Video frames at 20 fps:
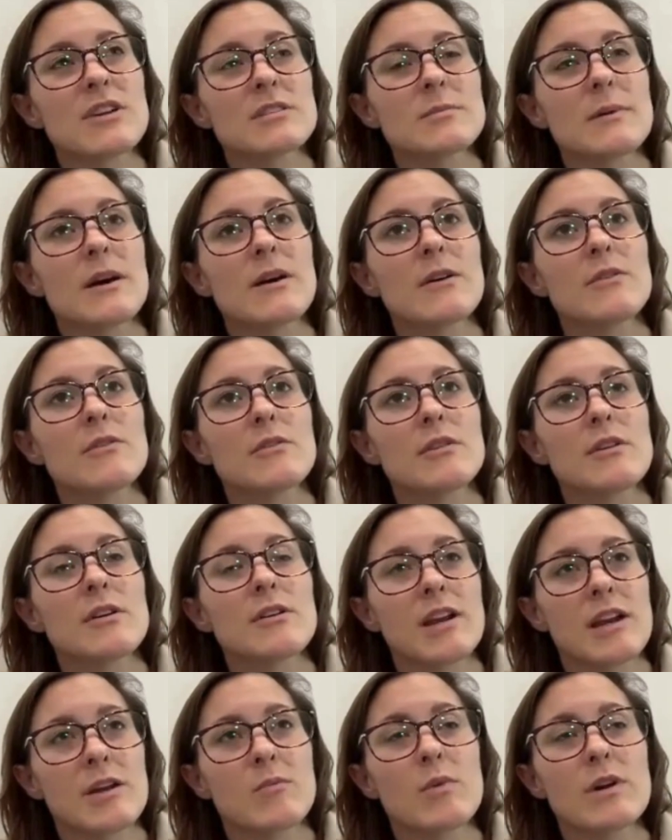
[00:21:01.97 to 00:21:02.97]
talked about,
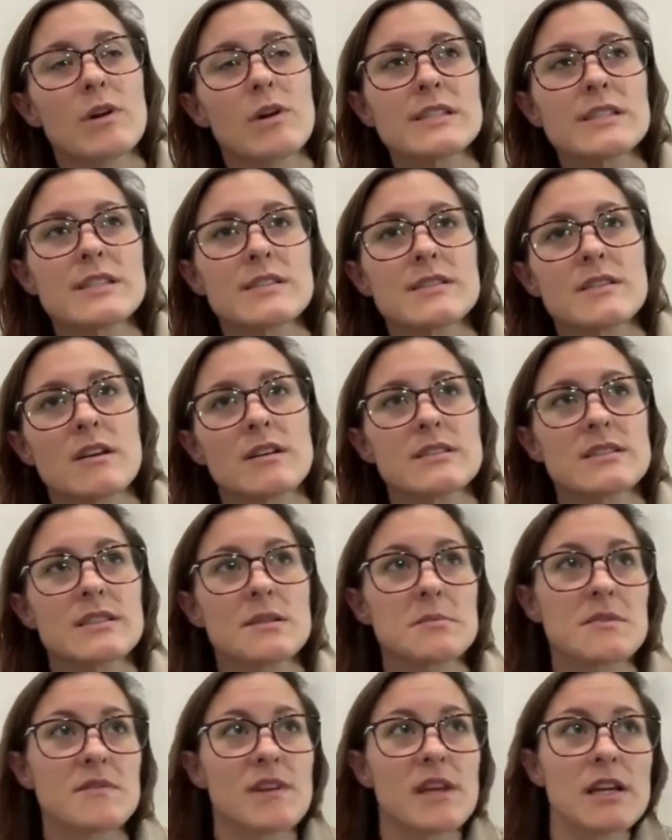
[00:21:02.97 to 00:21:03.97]
okay, what is this
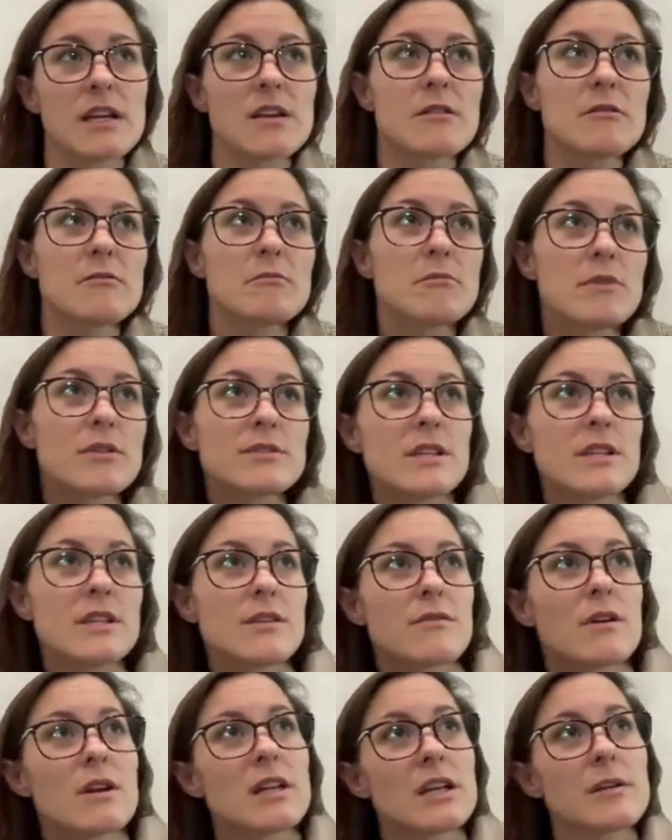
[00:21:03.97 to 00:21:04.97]
concept of like
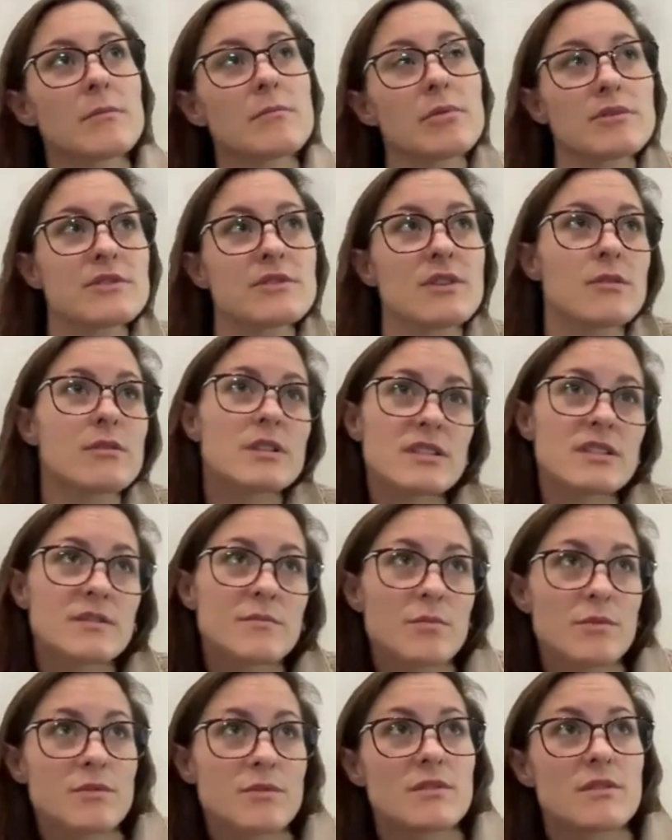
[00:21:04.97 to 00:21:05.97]
multi-threading, personas,
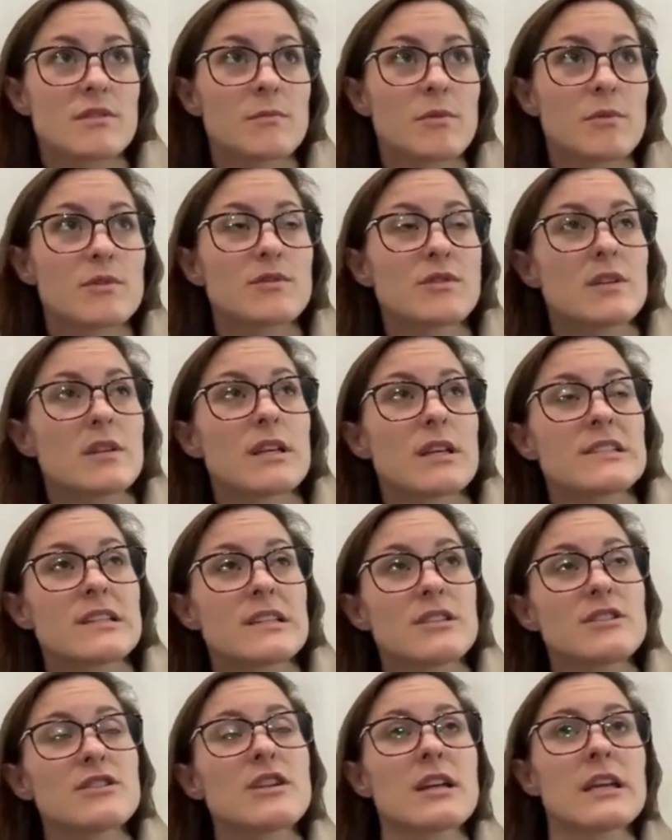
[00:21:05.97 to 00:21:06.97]

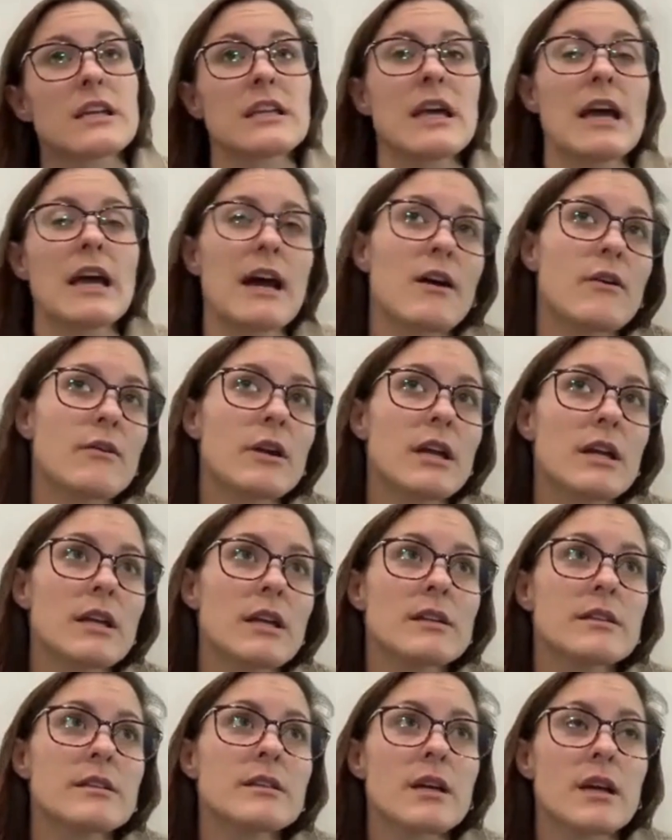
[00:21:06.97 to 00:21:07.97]
personalization? How
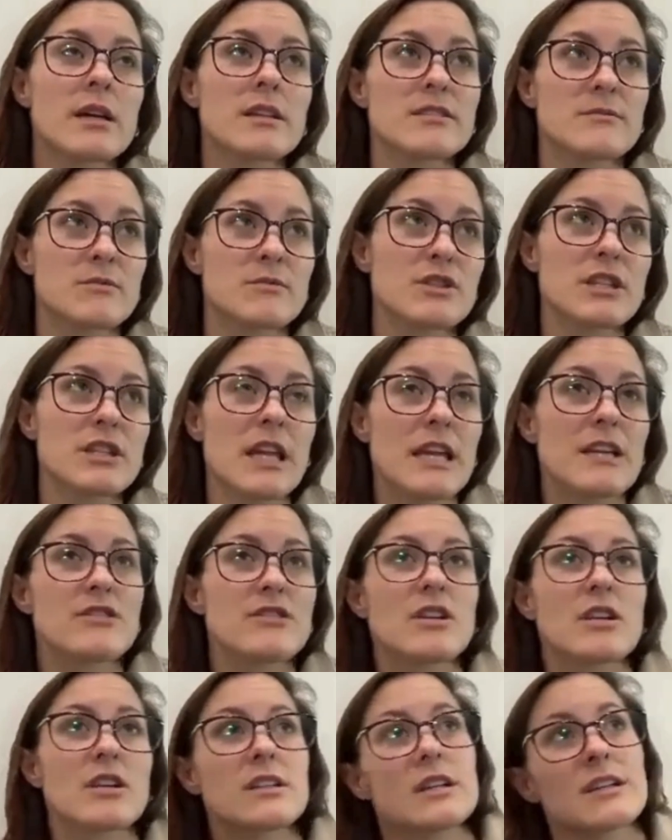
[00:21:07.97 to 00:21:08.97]
can customer
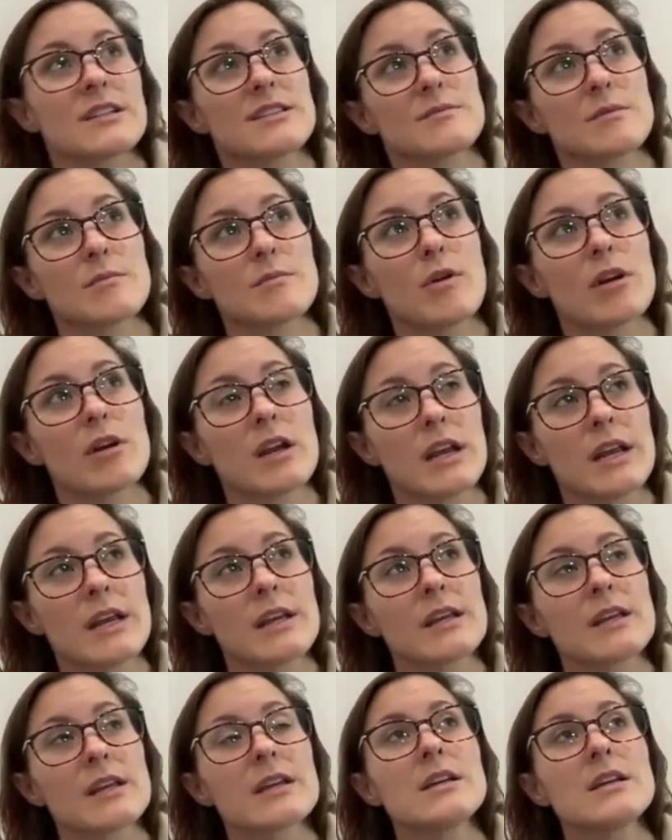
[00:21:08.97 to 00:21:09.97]
education, customer
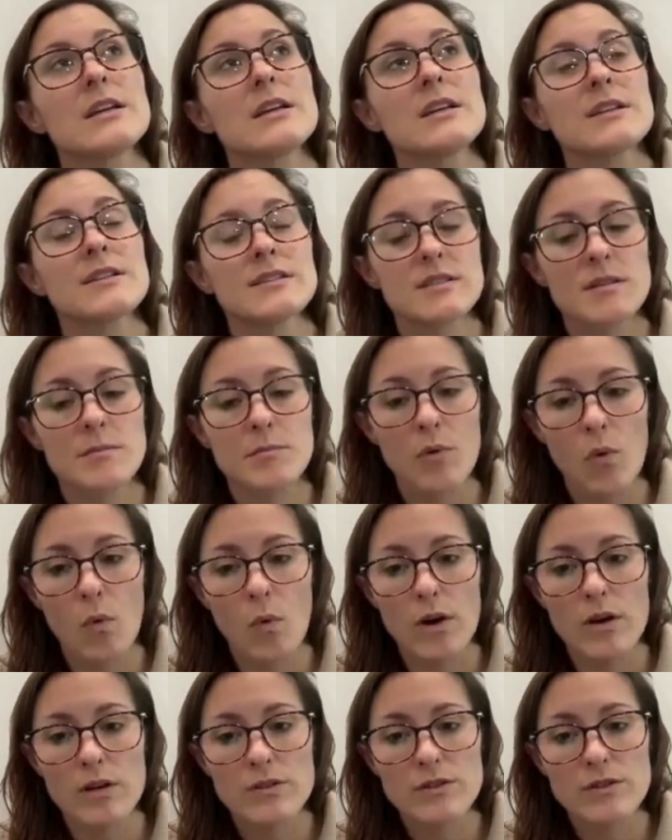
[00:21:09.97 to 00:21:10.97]
marketing
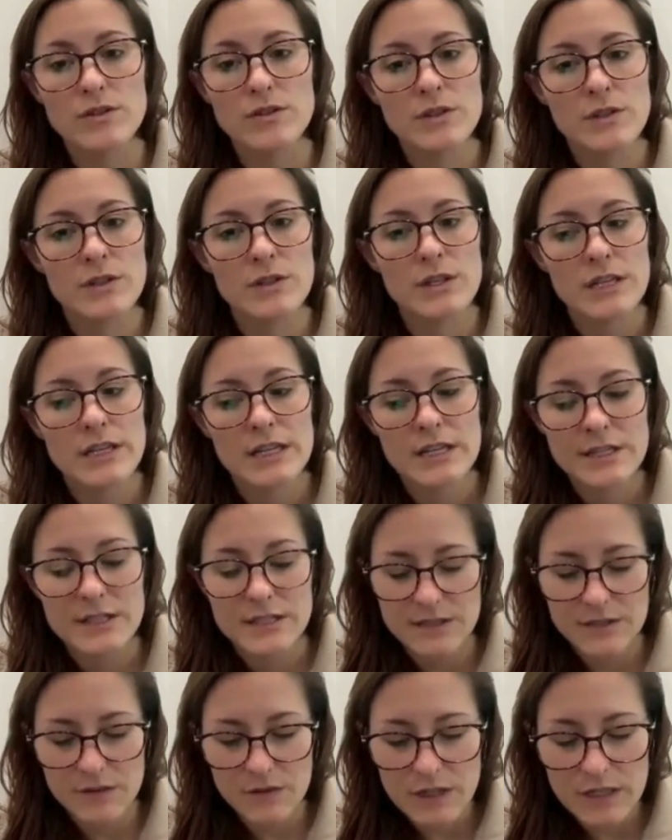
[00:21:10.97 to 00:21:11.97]
support?
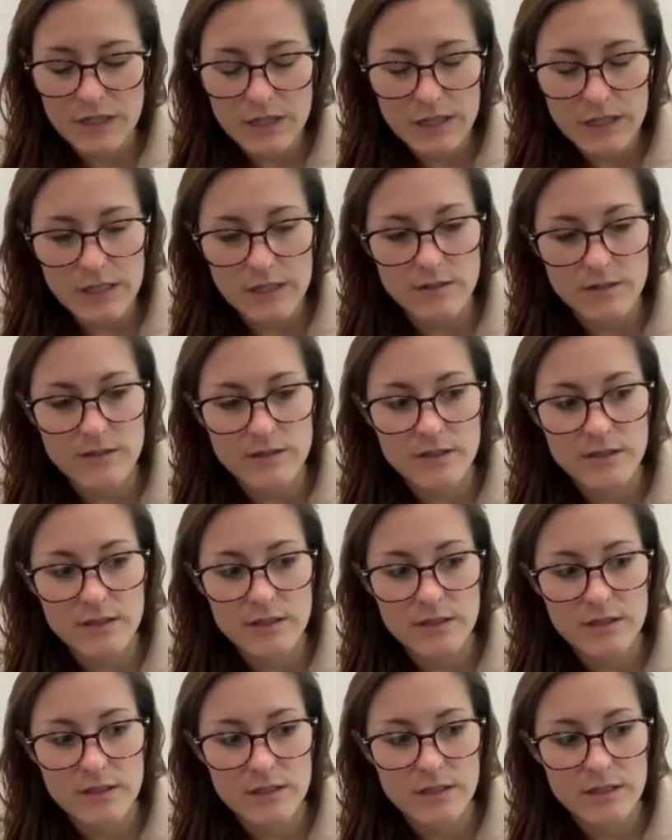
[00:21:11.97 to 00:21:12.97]
Is there anything else
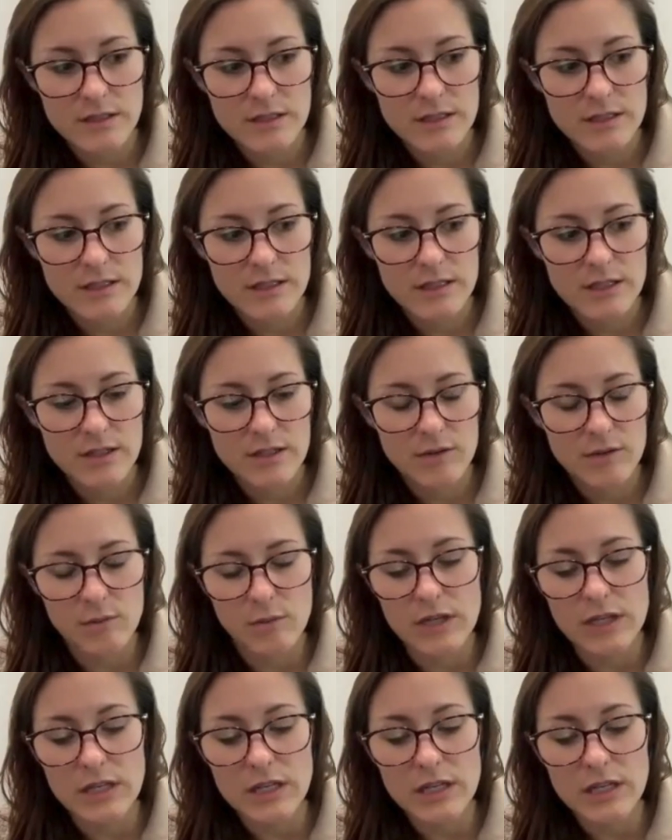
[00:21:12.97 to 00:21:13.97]

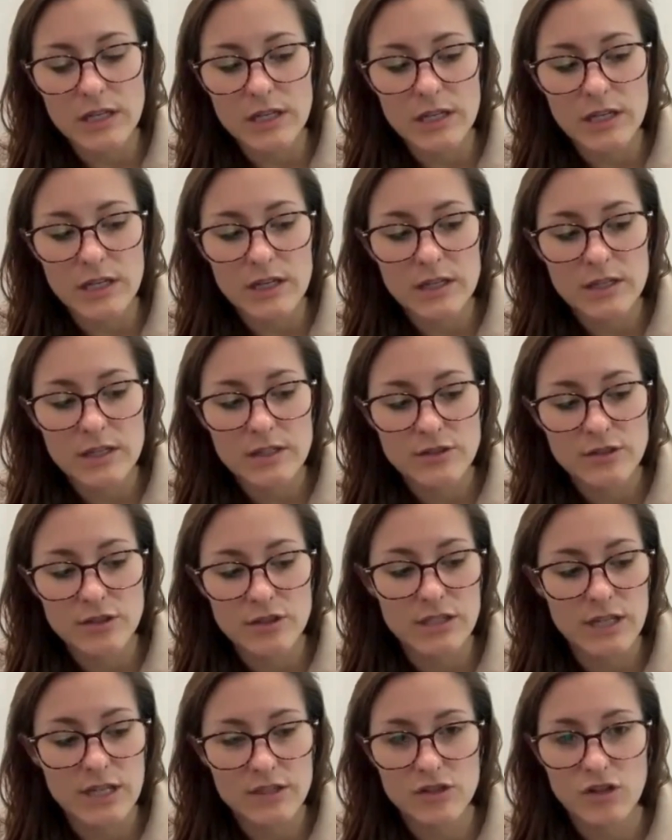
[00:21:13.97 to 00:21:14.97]
we
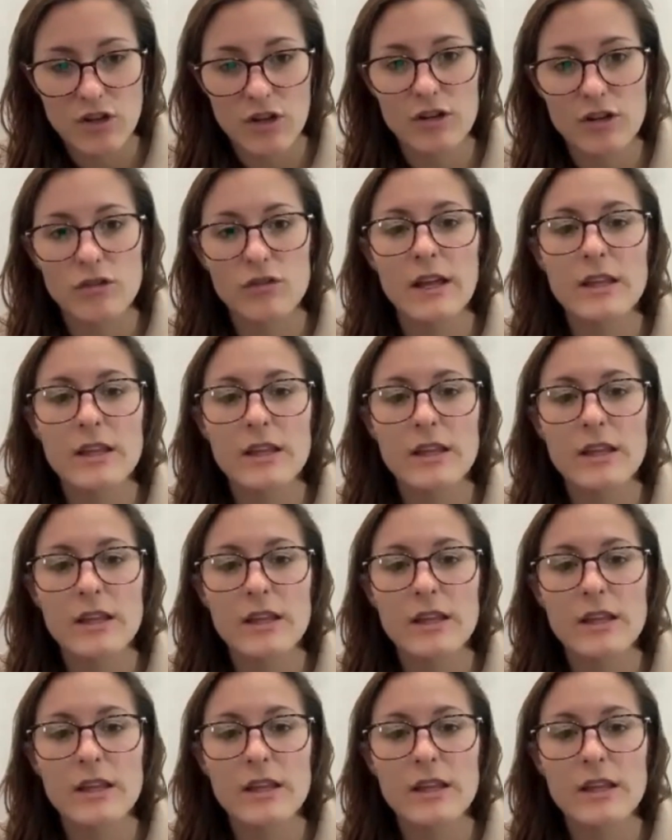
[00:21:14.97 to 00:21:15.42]
should touch on?